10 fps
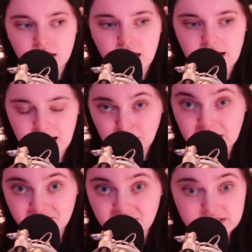and I
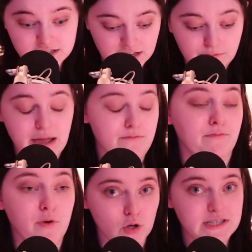mean physically, my
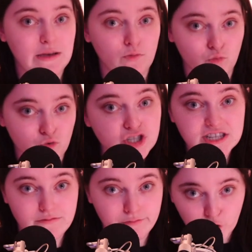body
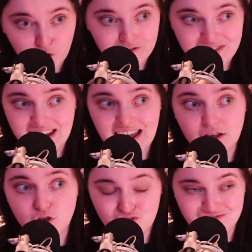wouldn't move and I
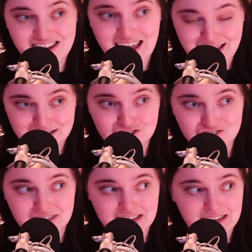couldn't
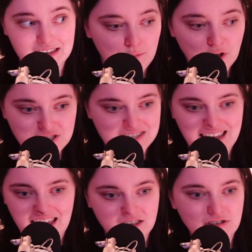actually put
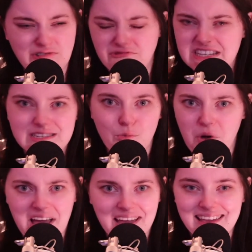together the reason
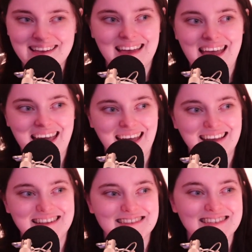why.
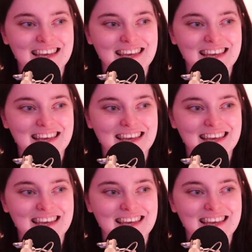And